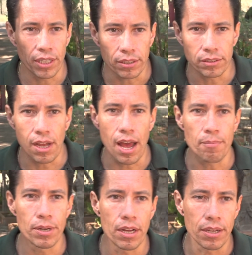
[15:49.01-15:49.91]
at the time,
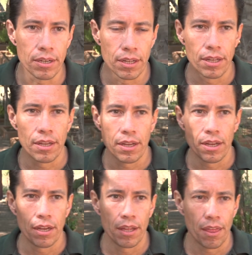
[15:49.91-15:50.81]
but,
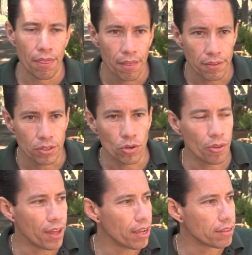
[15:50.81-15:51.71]
you know,
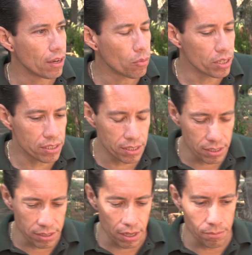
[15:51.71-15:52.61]
there was this,